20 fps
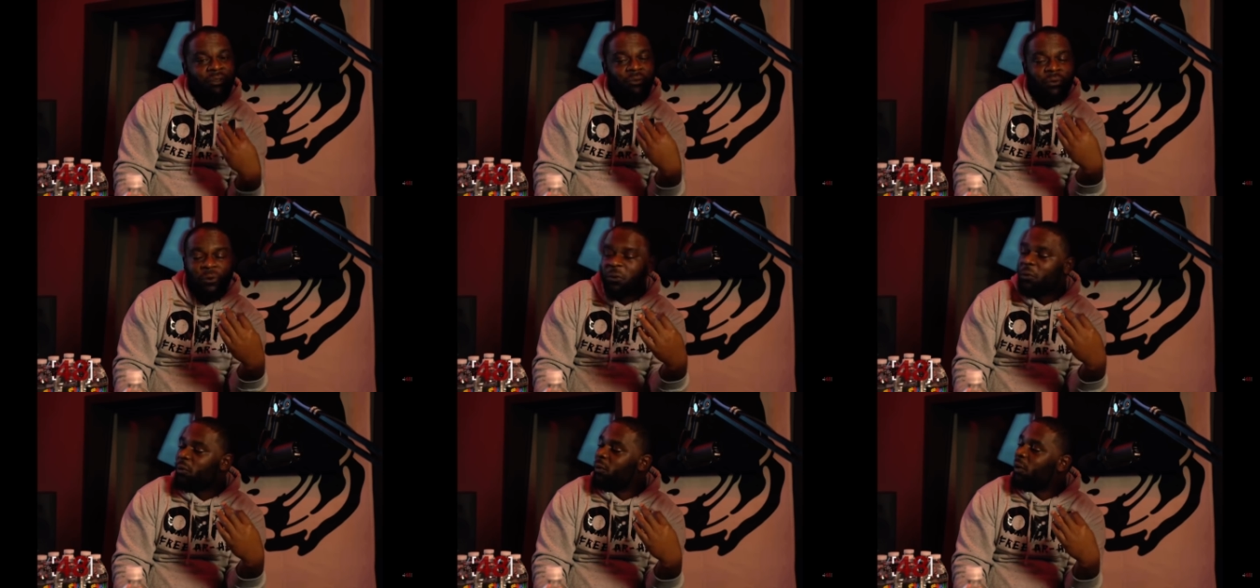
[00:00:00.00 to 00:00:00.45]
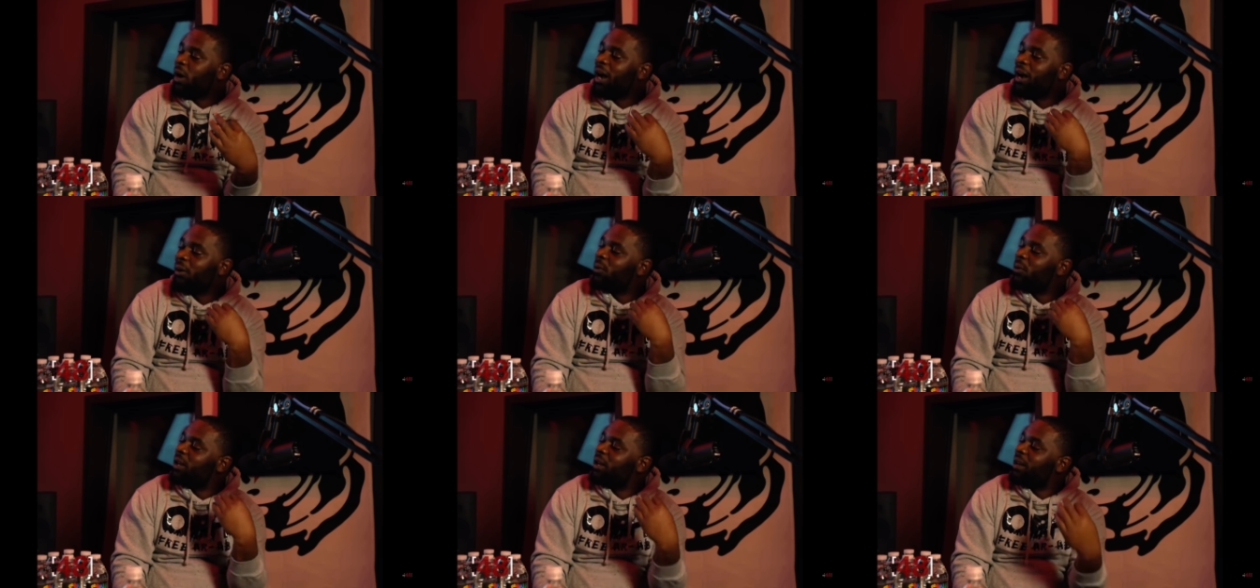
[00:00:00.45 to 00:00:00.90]
the role
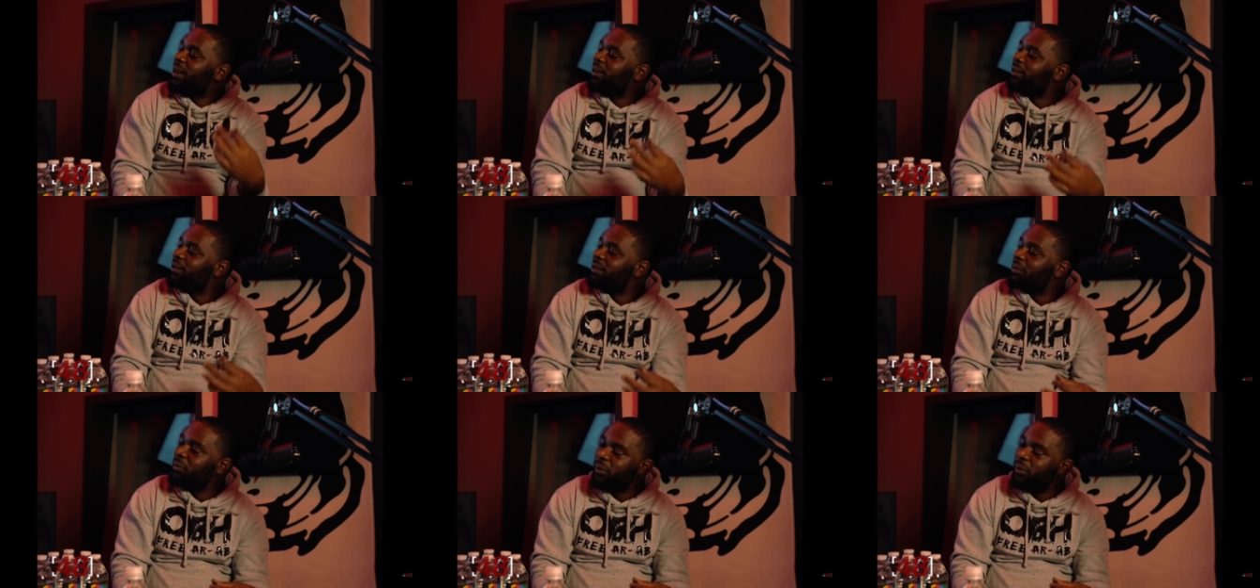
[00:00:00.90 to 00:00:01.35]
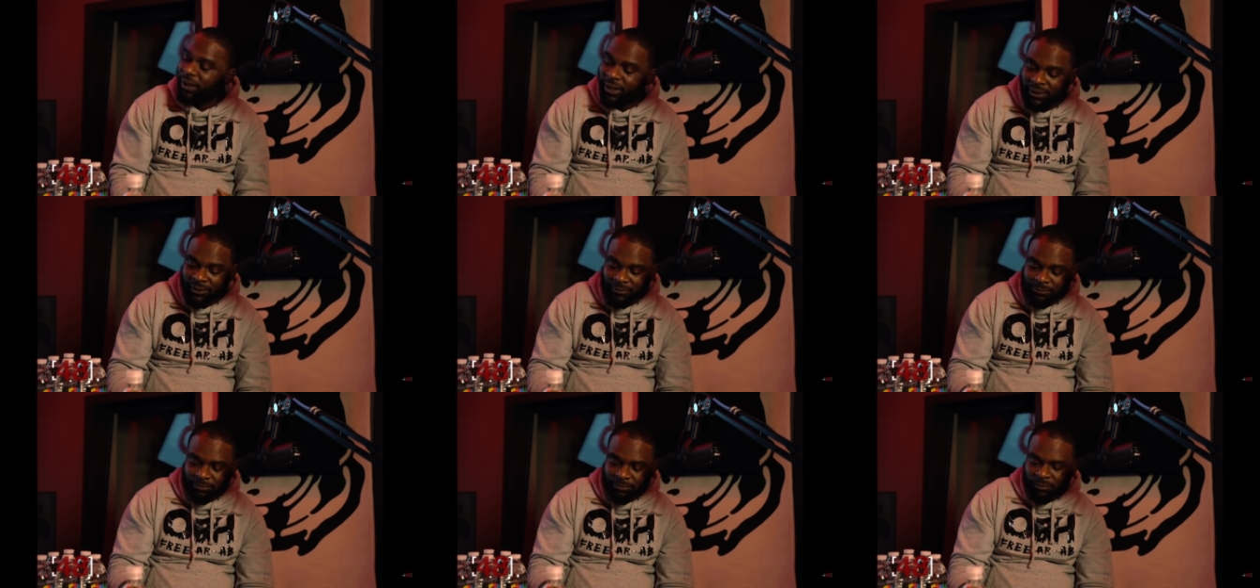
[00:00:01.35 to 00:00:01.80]
I would like to
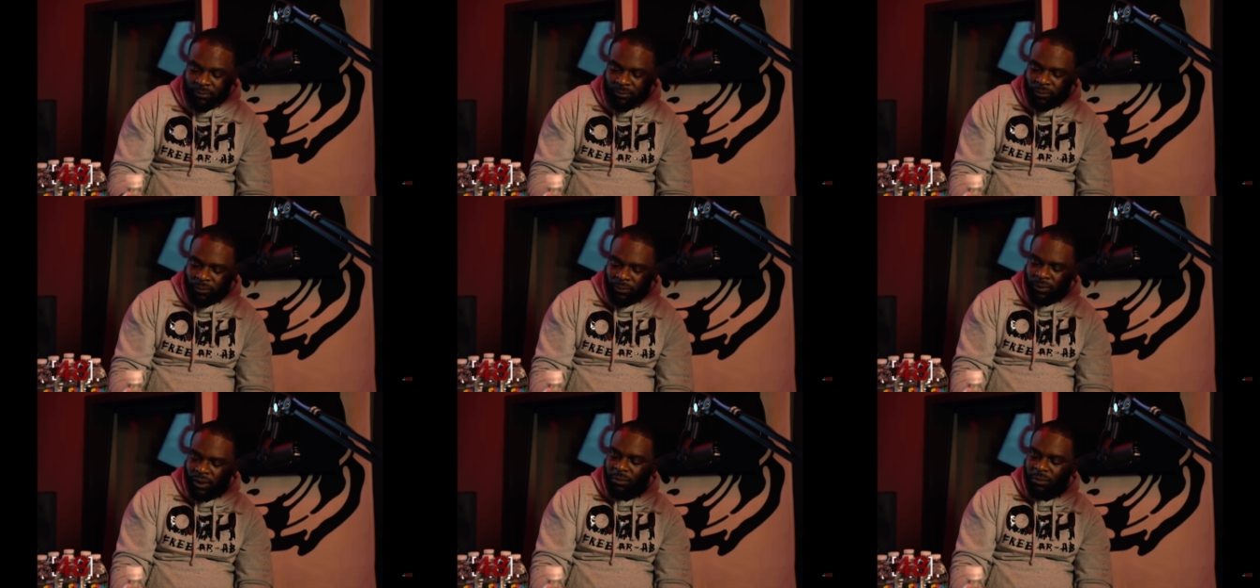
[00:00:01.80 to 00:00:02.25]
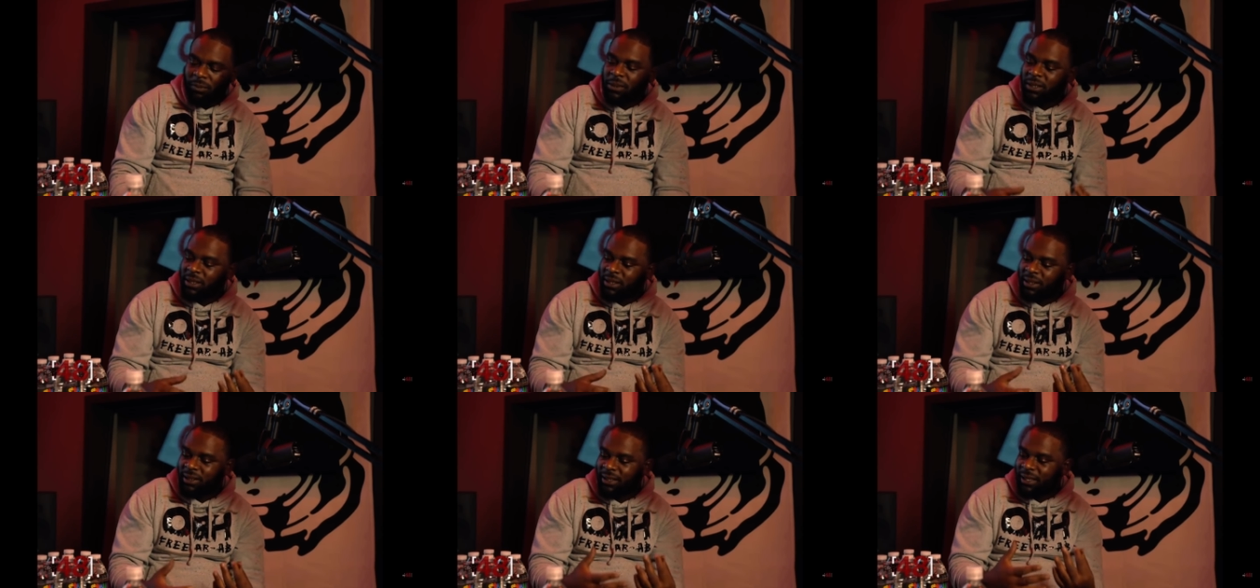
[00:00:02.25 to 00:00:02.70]
play. But
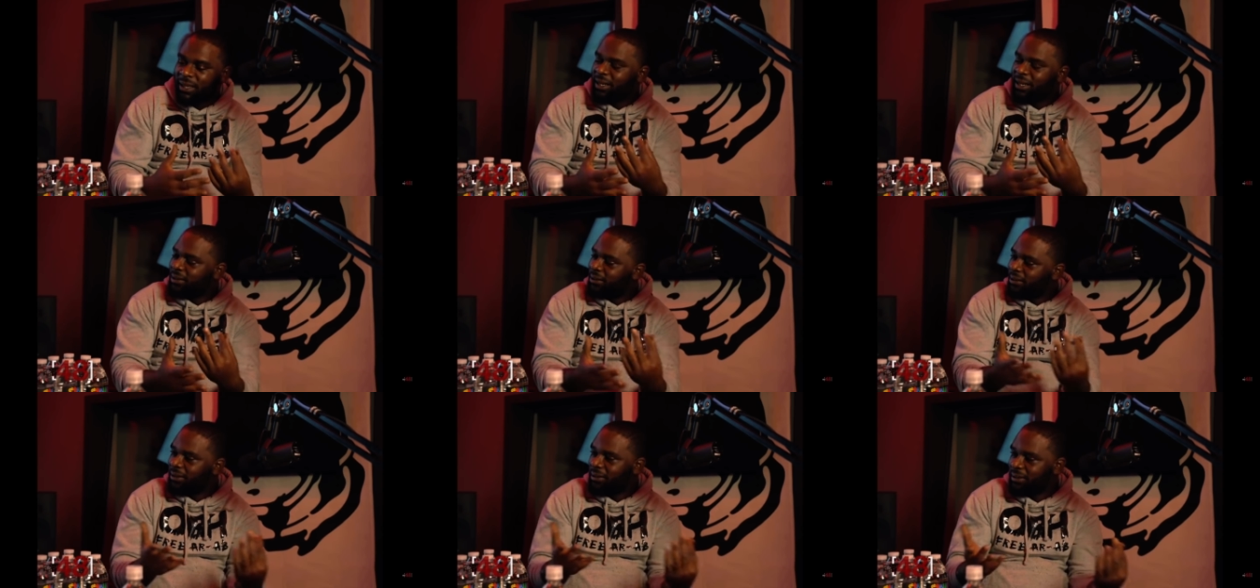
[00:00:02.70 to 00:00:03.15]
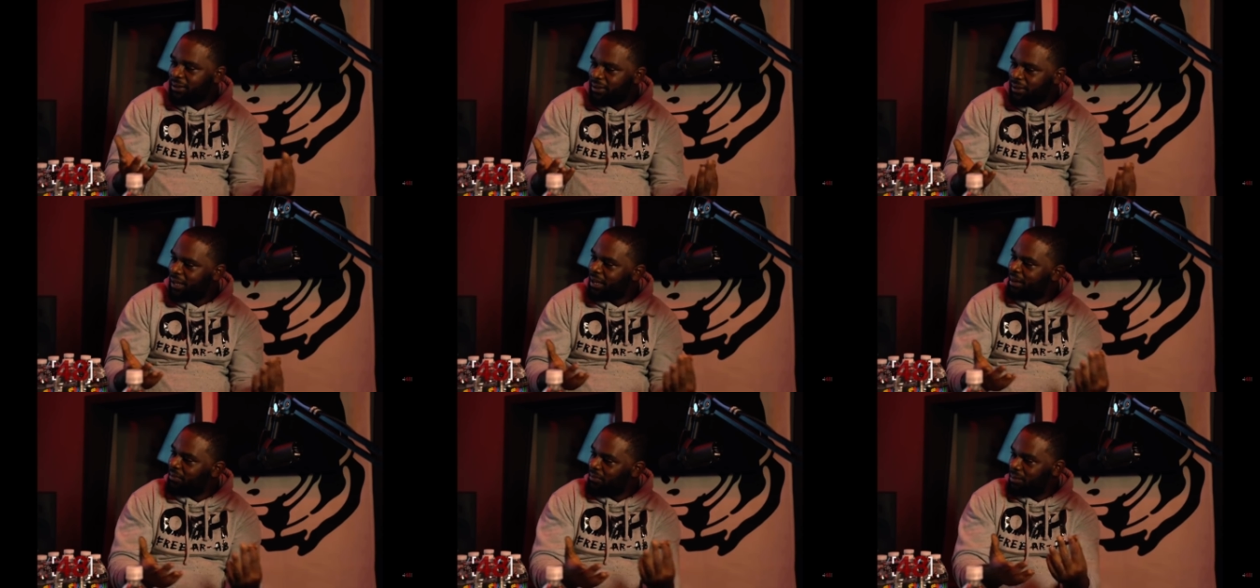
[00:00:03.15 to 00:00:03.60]
since there's
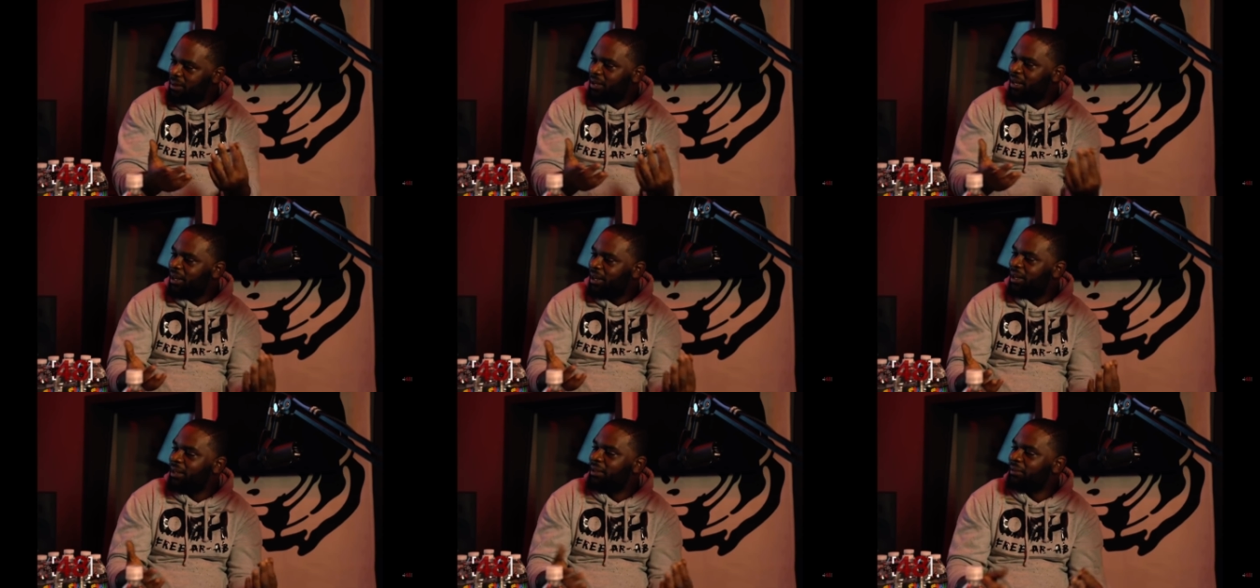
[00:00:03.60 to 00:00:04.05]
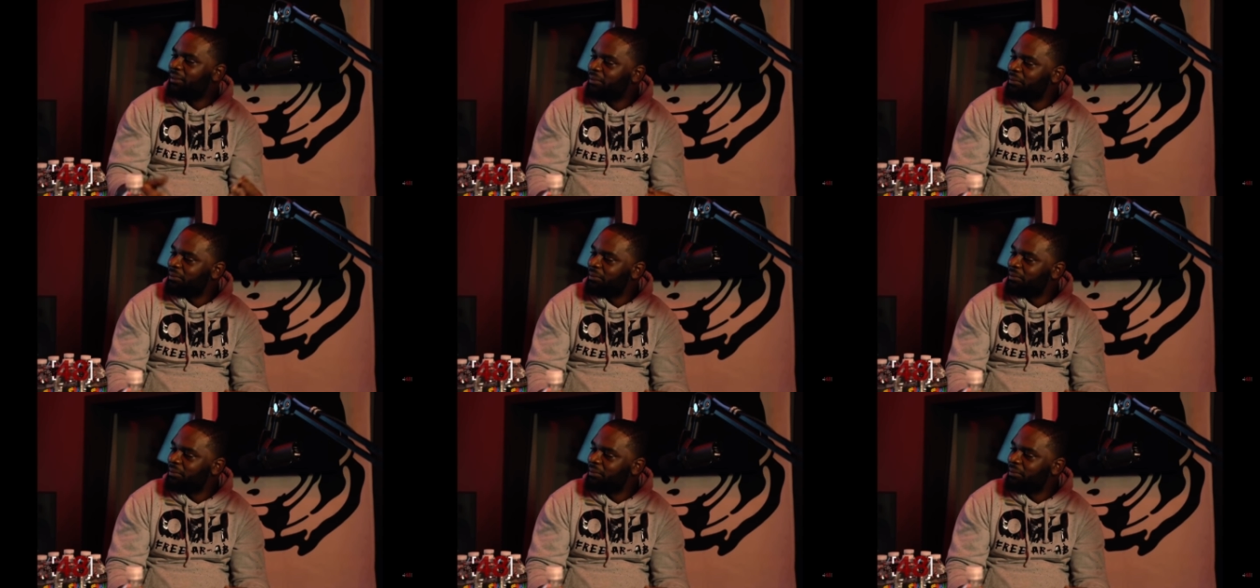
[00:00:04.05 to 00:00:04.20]
you know what I'm saying.